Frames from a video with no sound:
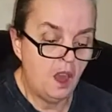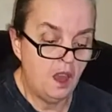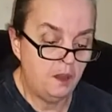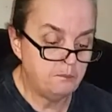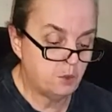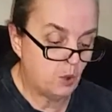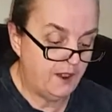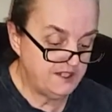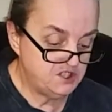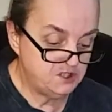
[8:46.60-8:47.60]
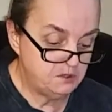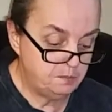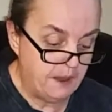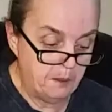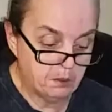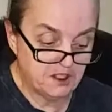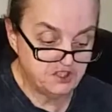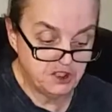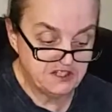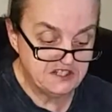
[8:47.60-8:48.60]
I'm going to be able,
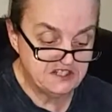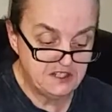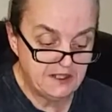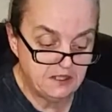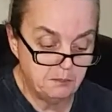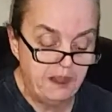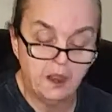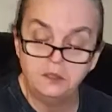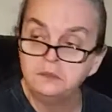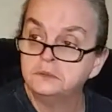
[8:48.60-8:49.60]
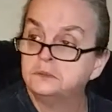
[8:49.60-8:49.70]
because you can stick them in